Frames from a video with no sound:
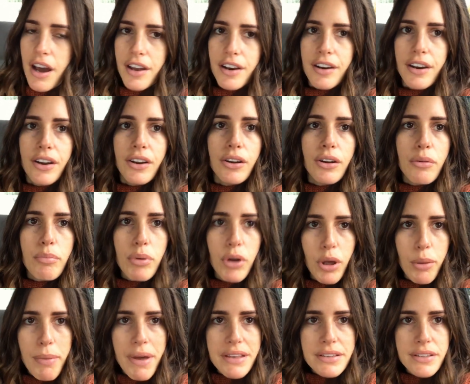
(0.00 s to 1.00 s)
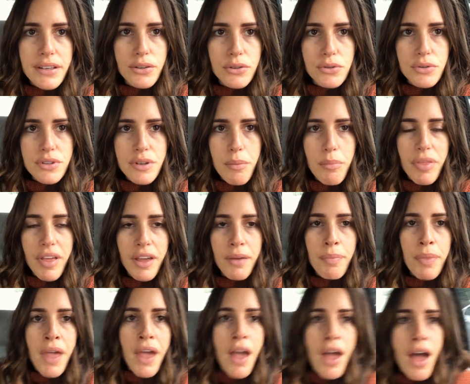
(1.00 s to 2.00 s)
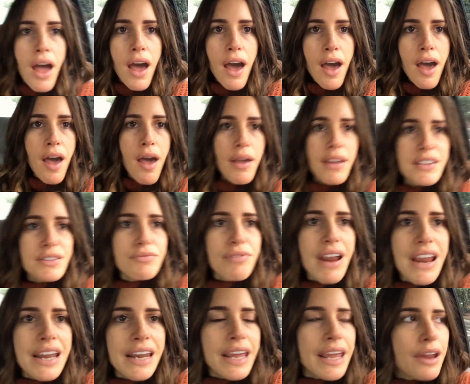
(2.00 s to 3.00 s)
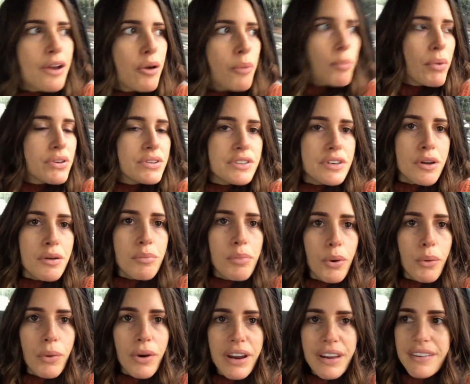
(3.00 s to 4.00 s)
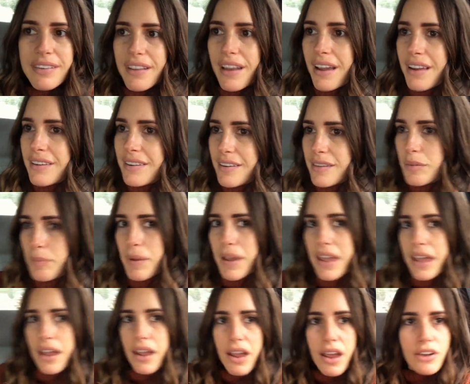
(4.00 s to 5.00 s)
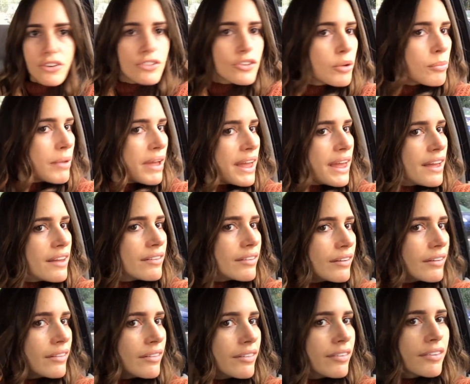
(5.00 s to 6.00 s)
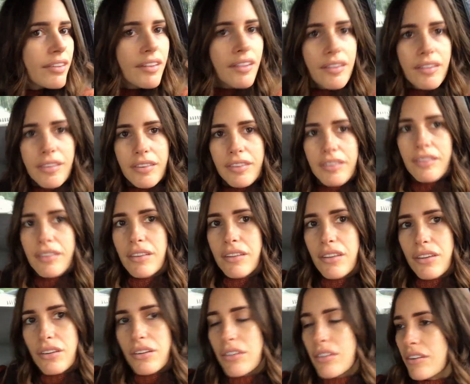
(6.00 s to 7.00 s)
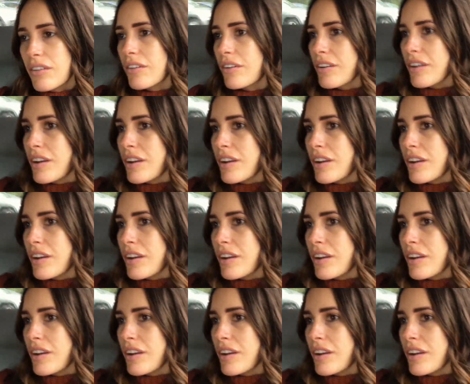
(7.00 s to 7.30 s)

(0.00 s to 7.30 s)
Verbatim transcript: I don't know, book a massage or something. Uh, it's raining here in Boston, but we're excited to be here. I just got my hair done, so that's good